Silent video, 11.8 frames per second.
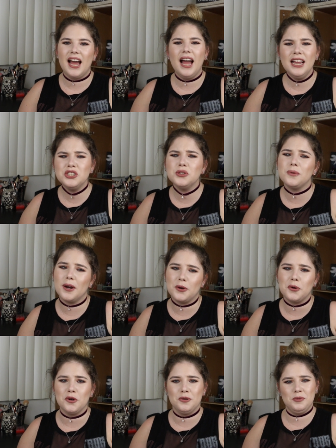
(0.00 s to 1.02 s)
I should write
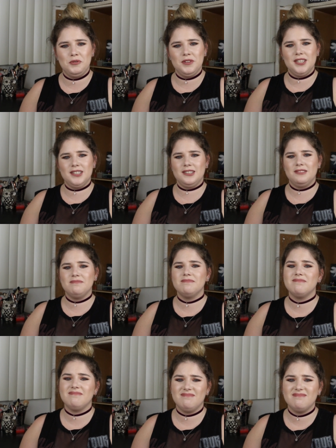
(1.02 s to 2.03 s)
horror movies.
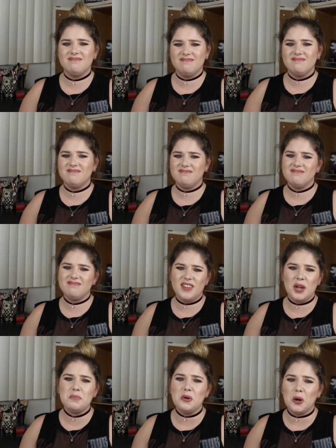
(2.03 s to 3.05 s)

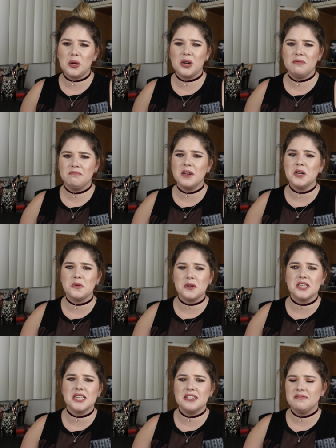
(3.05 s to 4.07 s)
I'm dark and
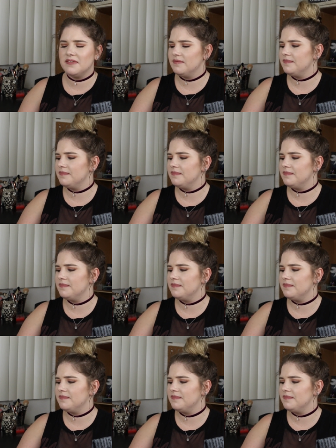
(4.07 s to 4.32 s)
twisty.